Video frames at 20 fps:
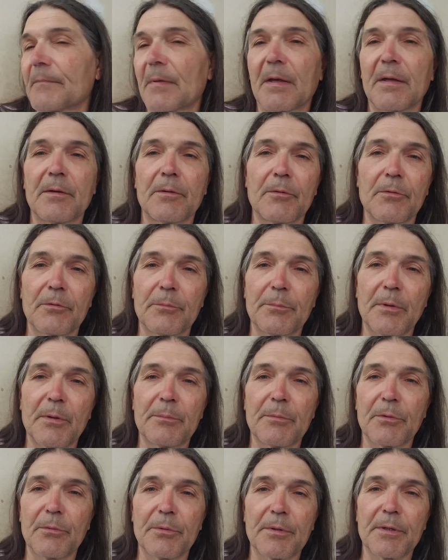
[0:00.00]
I don't
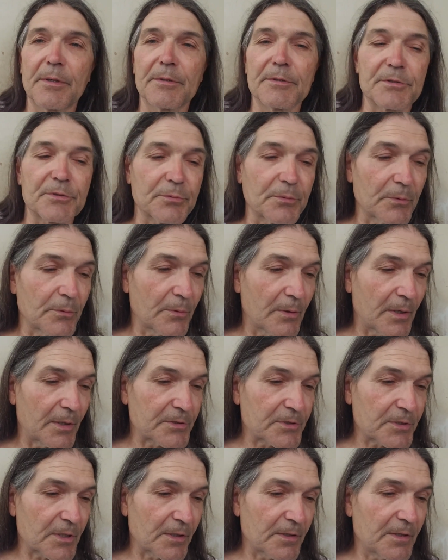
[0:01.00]
remember what else we
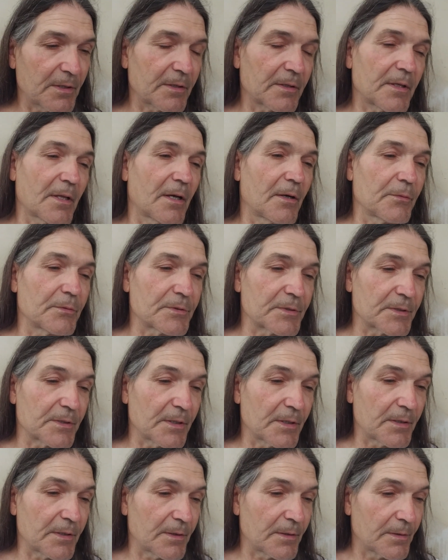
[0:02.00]
watched. I think that was
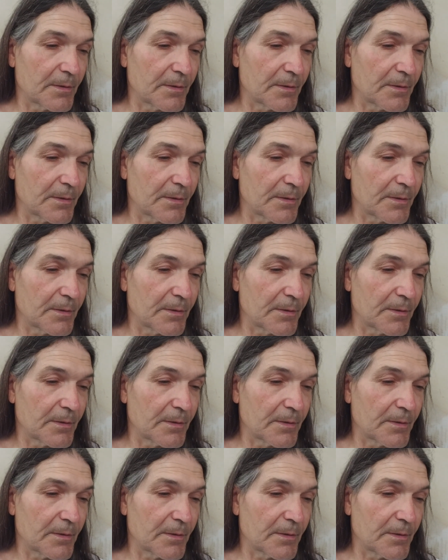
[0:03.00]
it.